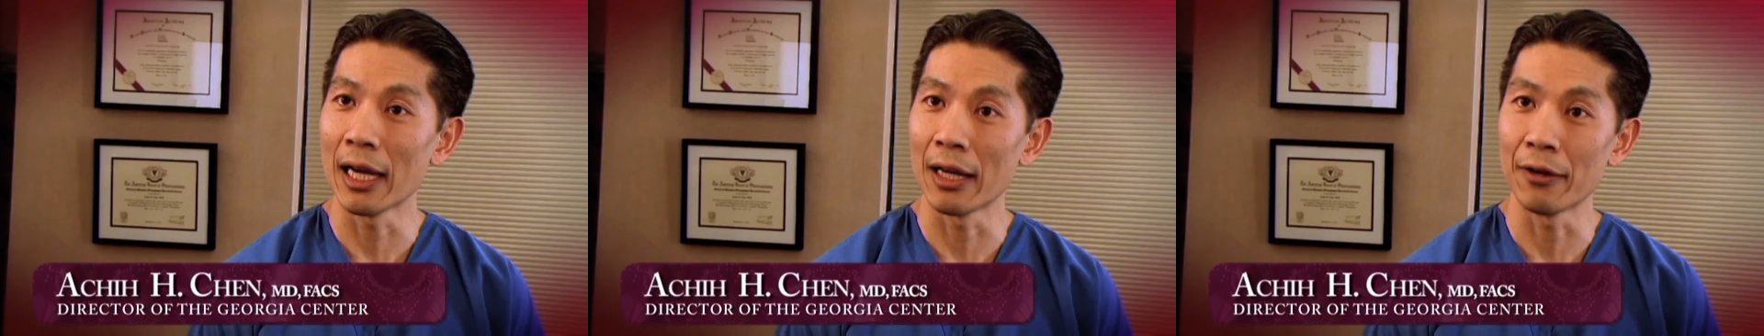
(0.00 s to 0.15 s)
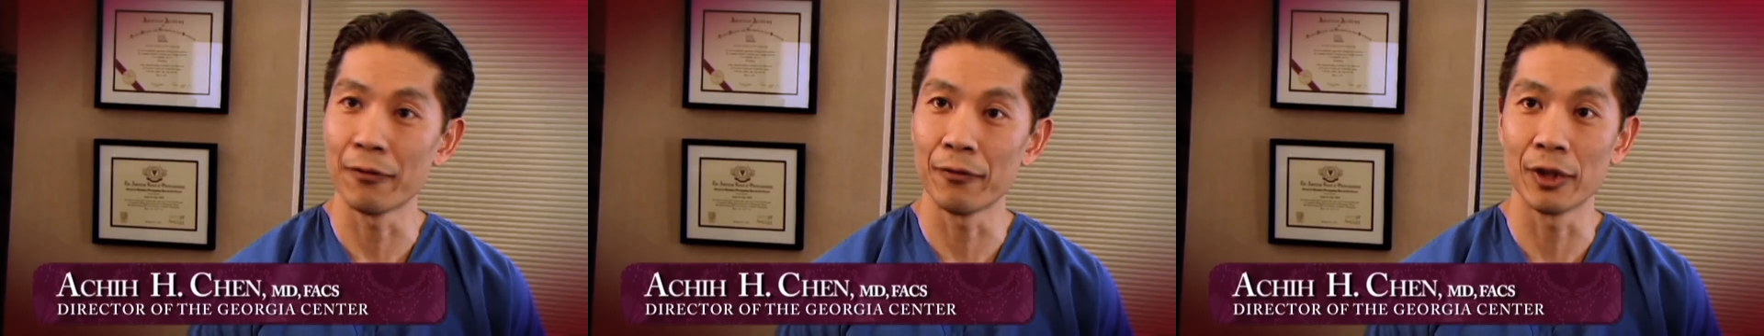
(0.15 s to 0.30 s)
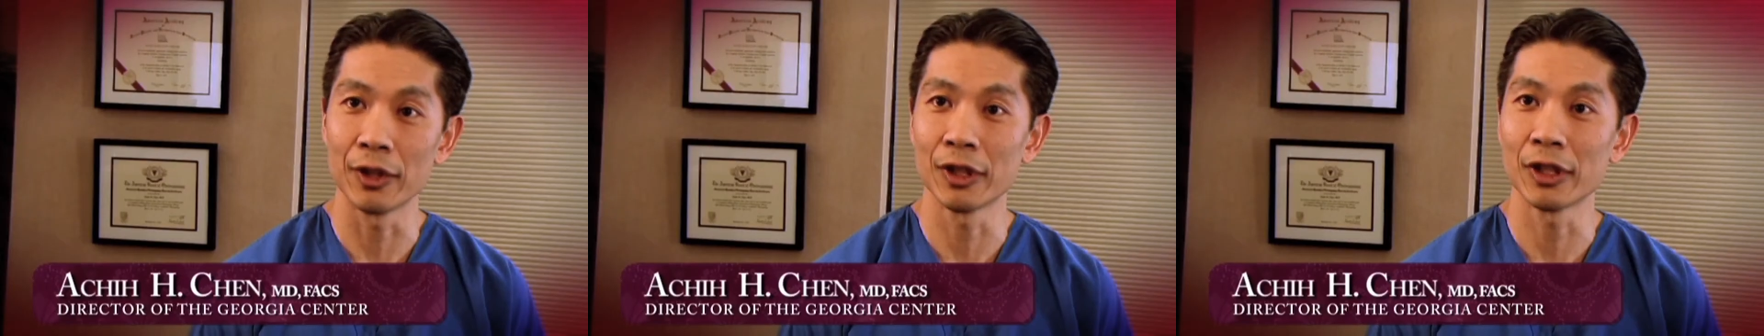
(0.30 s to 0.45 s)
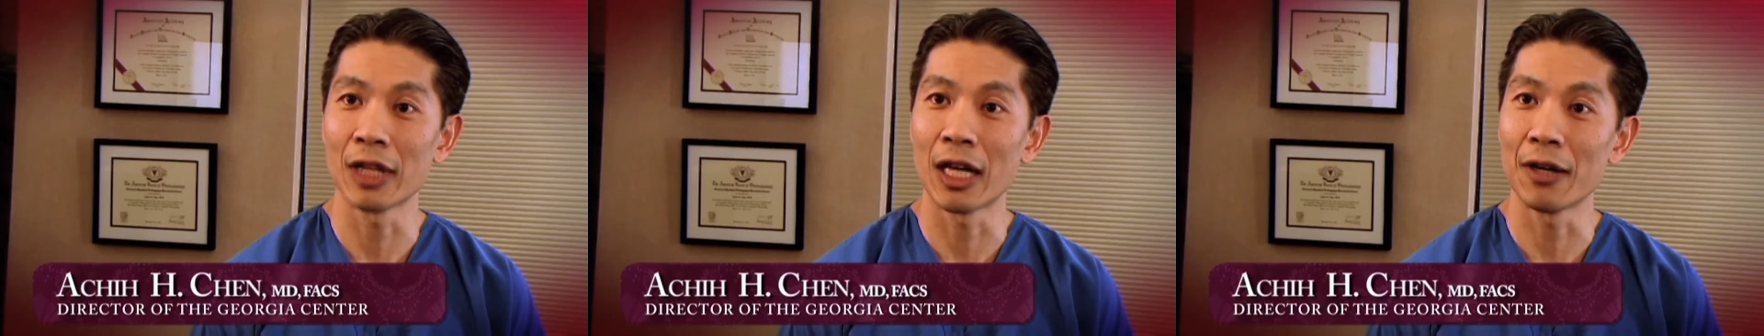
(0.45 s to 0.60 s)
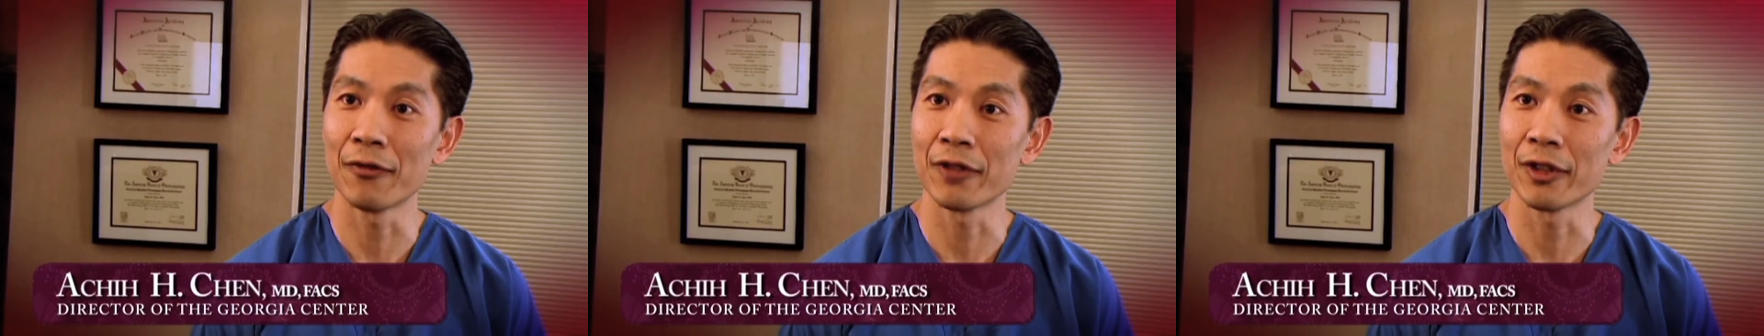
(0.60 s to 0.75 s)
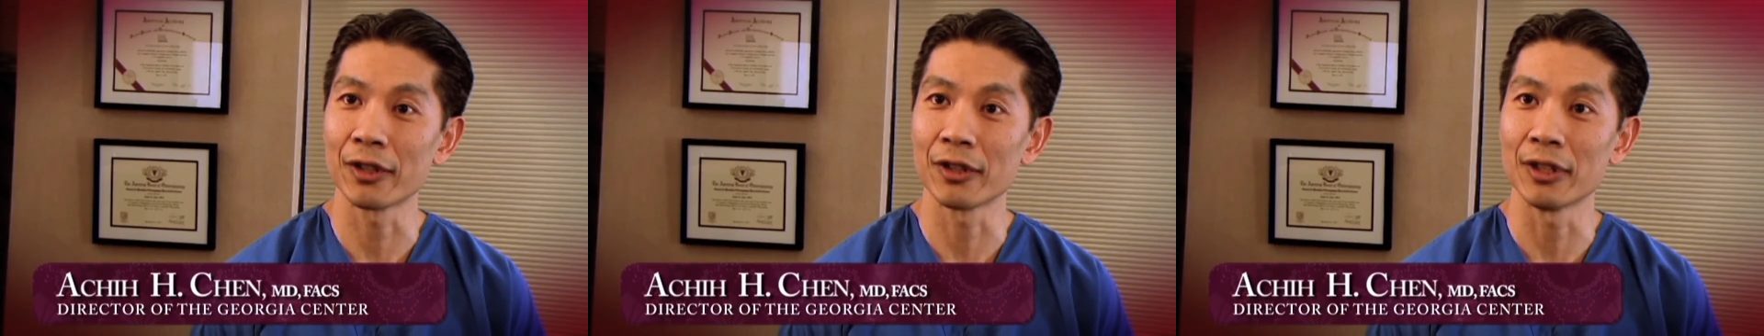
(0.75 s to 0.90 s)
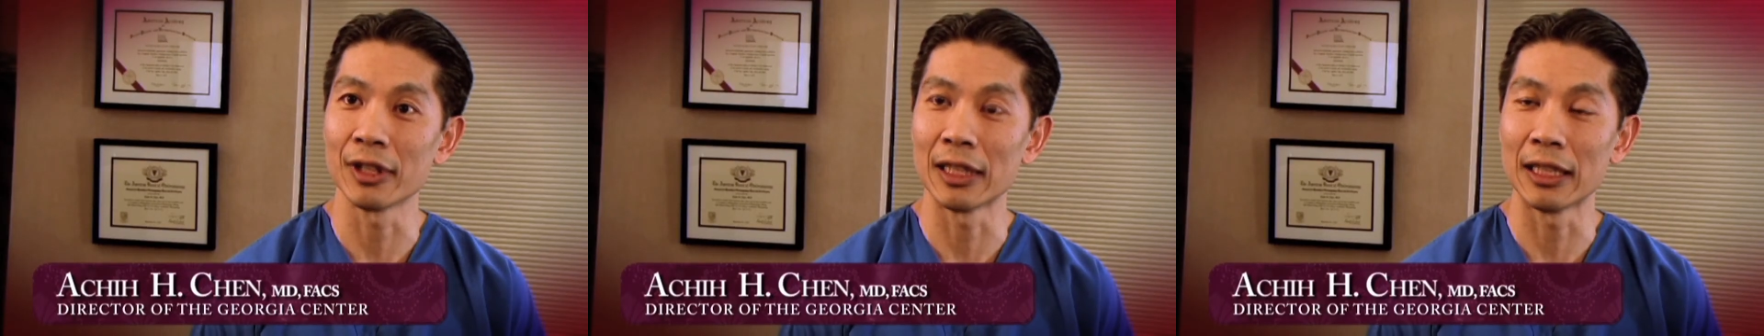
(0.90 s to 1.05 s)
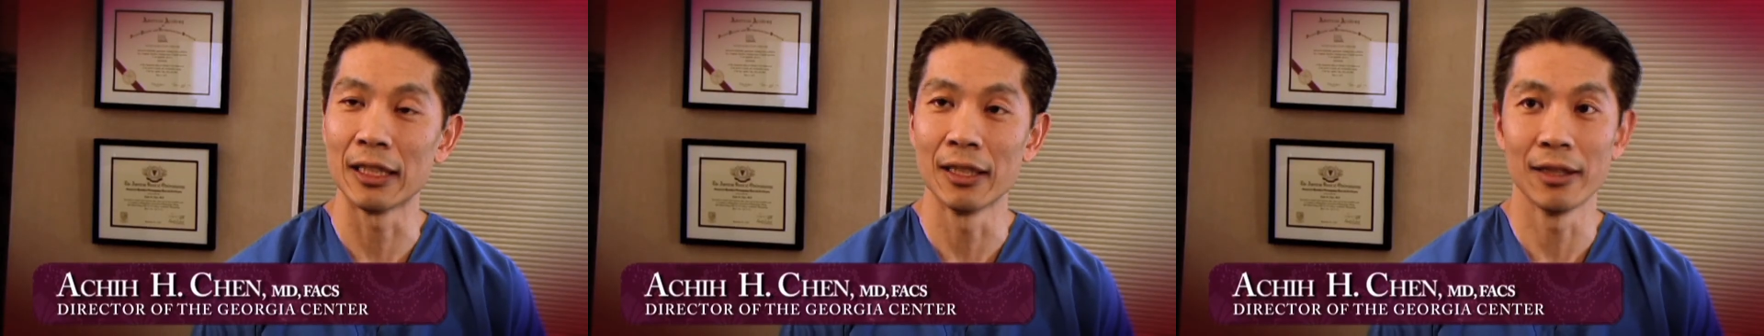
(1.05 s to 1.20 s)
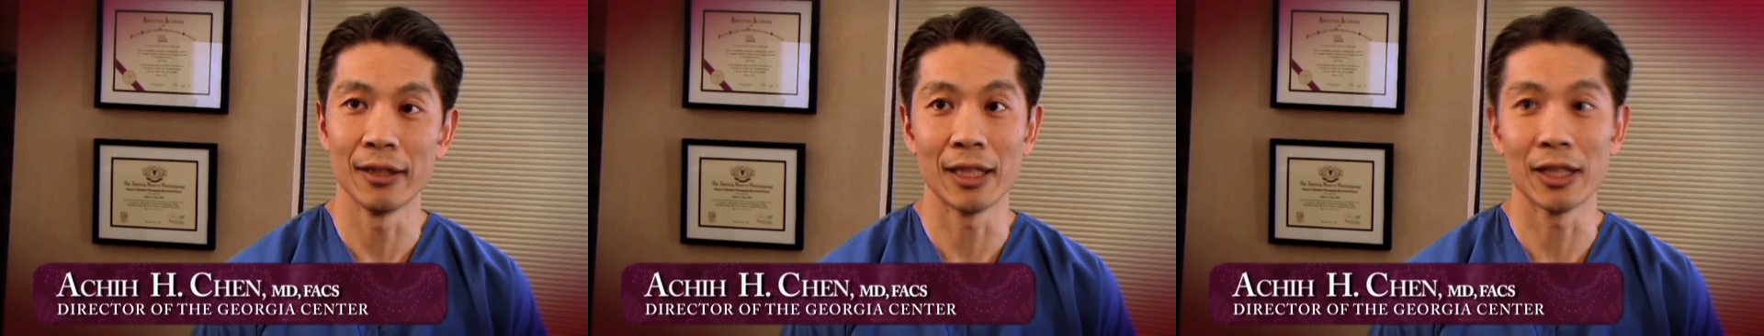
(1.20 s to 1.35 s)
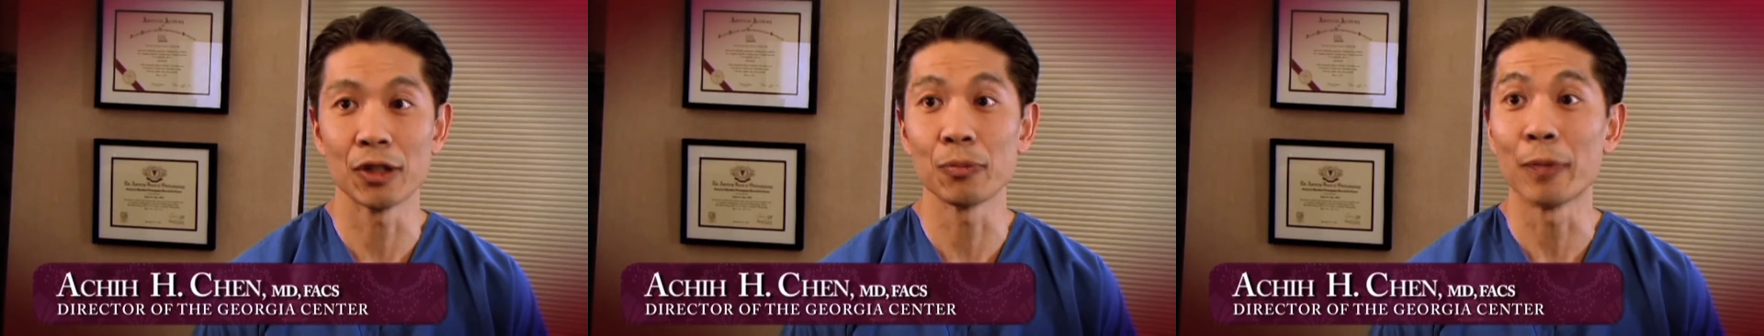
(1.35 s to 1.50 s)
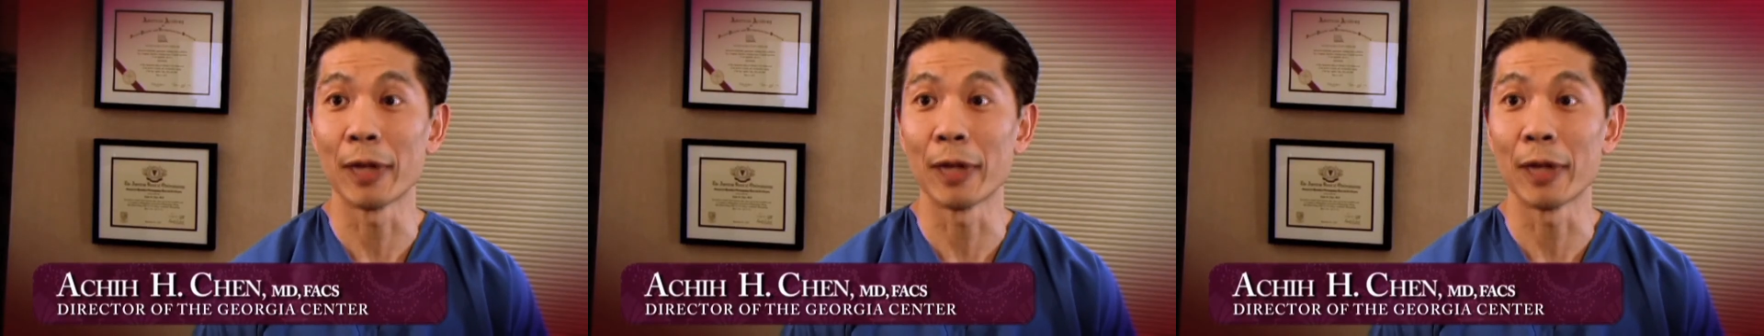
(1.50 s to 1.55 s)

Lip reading: And philosophically, that's